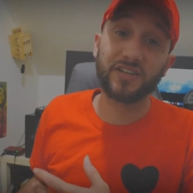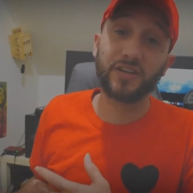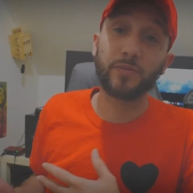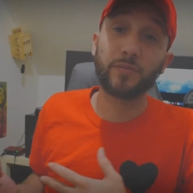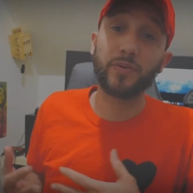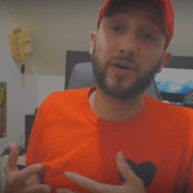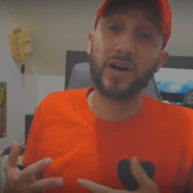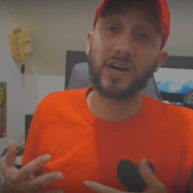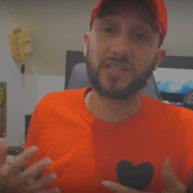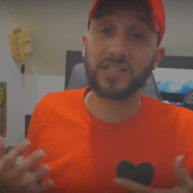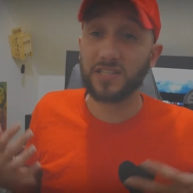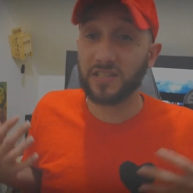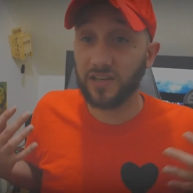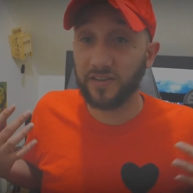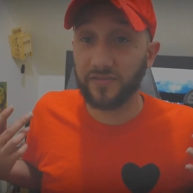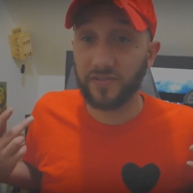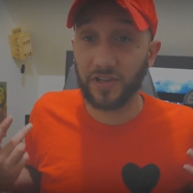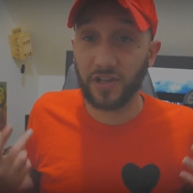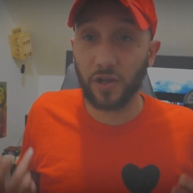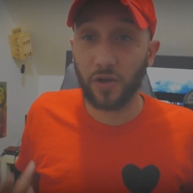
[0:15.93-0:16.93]
unboxing
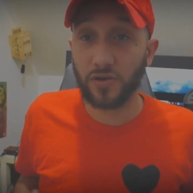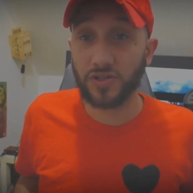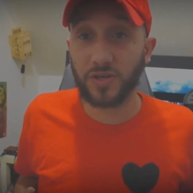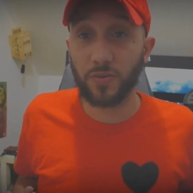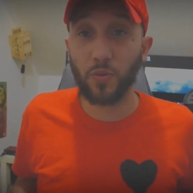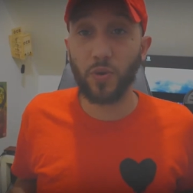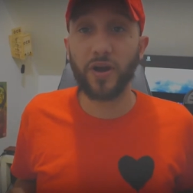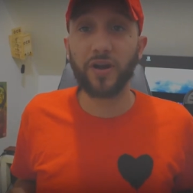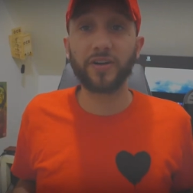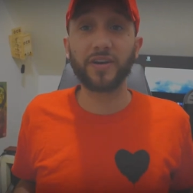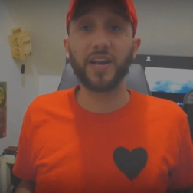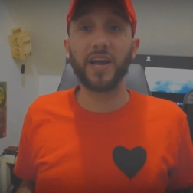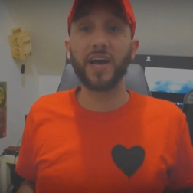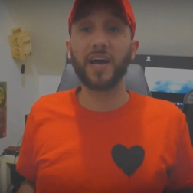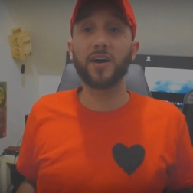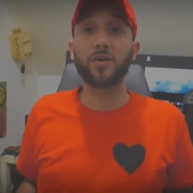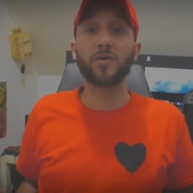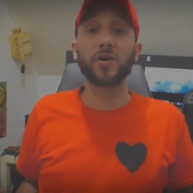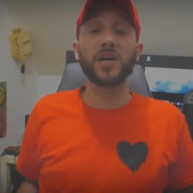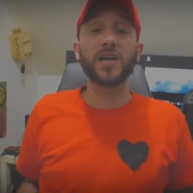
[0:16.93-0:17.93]
of the clothes I'm wearing
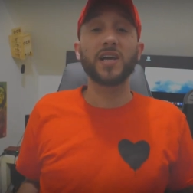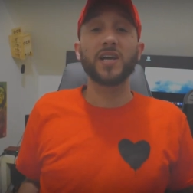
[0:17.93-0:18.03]
now